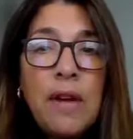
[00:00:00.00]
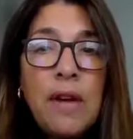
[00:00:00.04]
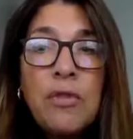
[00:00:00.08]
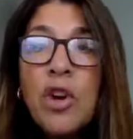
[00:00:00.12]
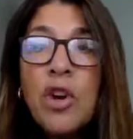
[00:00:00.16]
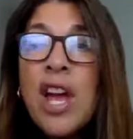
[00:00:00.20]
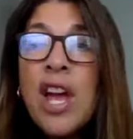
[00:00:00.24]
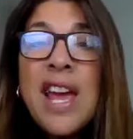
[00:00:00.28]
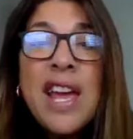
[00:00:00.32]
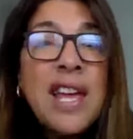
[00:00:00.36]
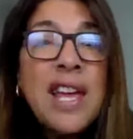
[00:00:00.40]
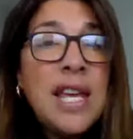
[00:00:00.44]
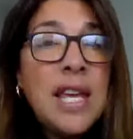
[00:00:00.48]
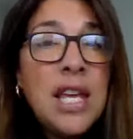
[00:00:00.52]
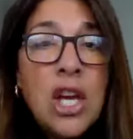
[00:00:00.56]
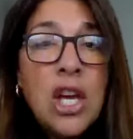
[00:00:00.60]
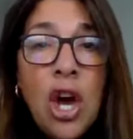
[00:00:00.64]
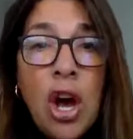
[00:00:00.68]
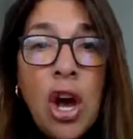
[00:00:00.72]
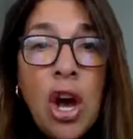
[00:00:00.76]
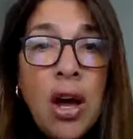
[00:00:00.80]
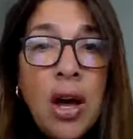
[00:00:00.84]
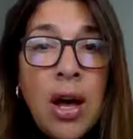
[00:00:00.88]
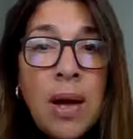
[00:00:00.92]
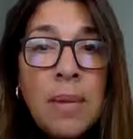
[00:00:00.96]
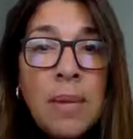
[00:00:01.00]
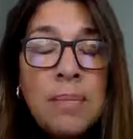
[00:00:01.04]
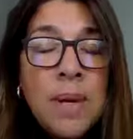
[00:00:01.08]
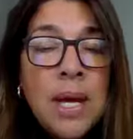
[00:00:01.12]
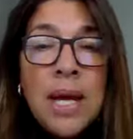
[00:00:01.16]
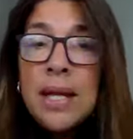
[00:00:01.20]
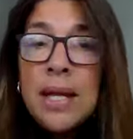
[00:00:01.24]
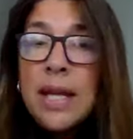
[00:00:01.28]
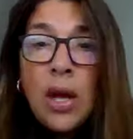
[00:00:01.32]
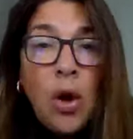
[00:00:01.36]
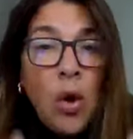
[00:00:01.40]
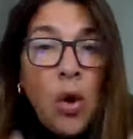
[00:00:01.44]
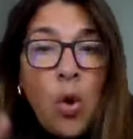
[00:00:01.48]
forever, AECOM,
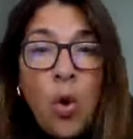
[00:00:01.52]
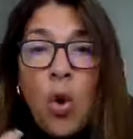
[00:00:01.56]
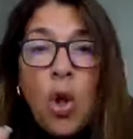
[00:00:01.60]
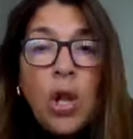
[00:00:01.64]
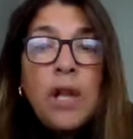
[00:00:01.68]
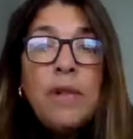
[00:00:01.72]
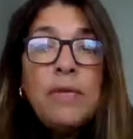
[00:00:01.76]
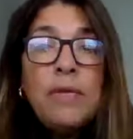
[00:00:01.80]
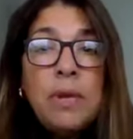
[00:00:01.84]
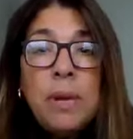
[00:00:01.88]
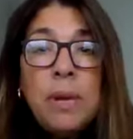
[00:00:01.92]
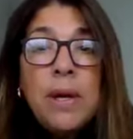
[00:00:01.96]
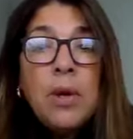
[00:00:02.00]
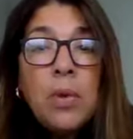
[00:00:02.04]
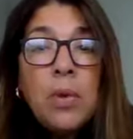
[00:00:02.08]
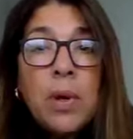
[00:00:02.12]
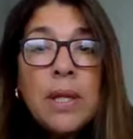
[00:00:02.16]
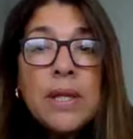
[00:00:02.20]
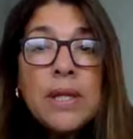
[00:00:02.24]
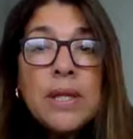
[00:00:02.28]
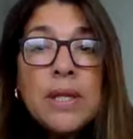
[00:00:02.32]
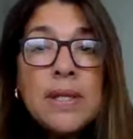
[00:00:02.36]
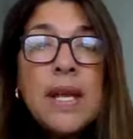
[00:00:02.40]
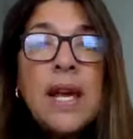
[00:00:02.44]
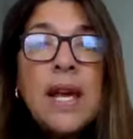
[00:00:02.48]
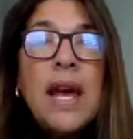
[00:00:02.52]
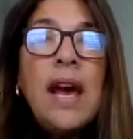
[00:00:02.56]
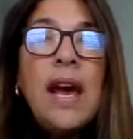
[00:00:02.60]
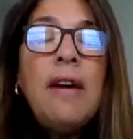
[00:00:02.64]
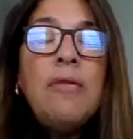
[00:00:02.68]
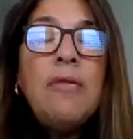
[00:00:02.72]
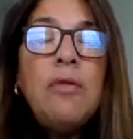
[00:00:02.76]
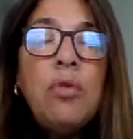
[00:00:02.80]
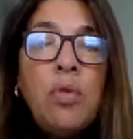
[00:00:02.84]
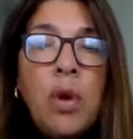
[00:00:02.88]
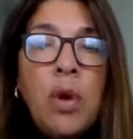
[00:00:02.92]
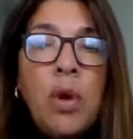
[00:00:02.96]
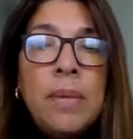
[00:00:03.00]
like all of the big ones
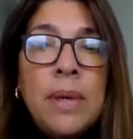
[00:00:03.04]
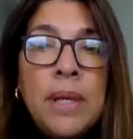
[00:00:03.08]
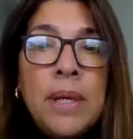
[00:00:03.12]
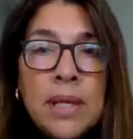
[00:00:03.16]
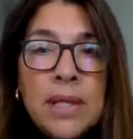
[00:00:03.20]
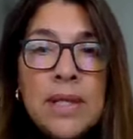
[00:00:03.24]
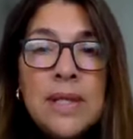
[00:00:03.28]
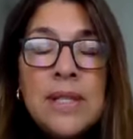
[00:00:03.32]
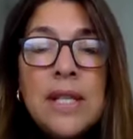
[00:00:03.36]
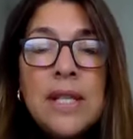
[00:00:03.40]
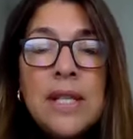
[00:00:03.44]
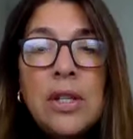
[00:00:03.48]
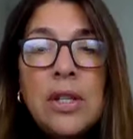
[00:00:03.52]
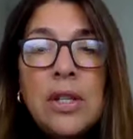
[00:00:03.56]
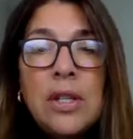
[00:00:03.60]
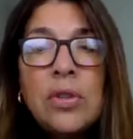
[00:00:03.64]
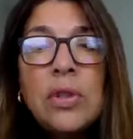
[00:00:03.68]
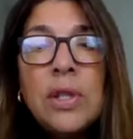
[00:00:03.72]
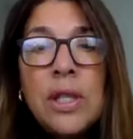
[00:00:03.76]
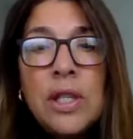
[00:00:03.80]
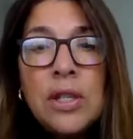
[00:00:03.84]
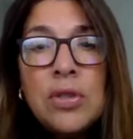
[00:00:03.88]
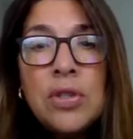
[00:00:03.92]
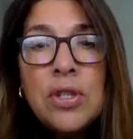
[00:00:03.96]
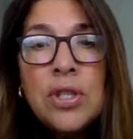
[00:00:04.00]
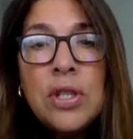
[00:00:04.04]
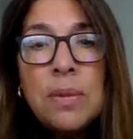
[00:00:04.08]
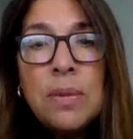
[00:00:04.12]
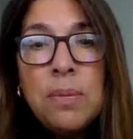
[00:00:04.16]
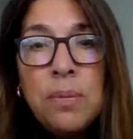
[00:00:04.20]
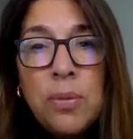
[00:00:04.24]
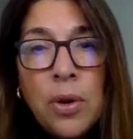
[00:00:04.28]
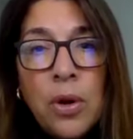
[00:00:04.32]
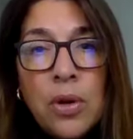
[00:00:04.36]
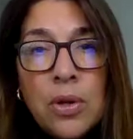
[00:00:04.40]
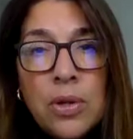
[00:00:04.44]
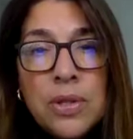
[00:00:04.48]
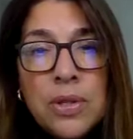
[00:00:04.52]
have women in senior leadership
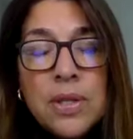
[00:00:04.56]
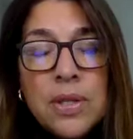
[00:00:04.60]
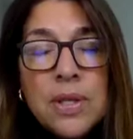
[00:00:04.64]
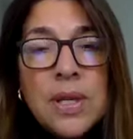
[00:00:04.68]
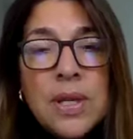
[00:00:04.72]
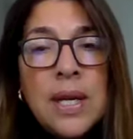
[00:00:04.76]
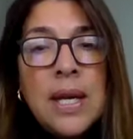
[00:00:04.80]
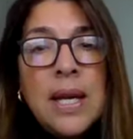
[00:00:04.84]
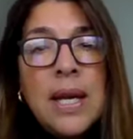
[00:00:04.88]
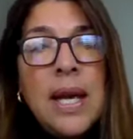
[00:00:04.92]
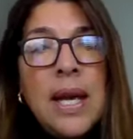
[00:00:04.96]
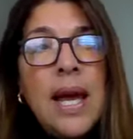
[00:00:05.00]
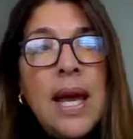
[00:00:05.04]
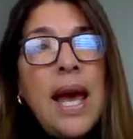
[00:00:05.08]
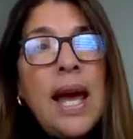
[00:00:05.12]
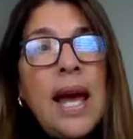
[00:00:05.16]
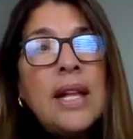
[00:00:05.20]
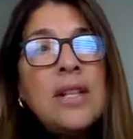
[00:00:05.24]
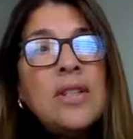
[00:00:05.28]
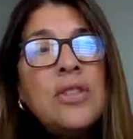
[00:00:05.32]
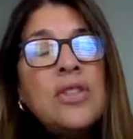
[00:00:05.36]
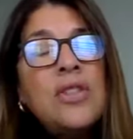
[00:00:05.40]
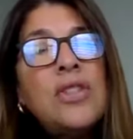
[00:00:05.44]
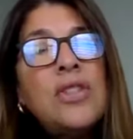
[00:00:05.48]
roles. And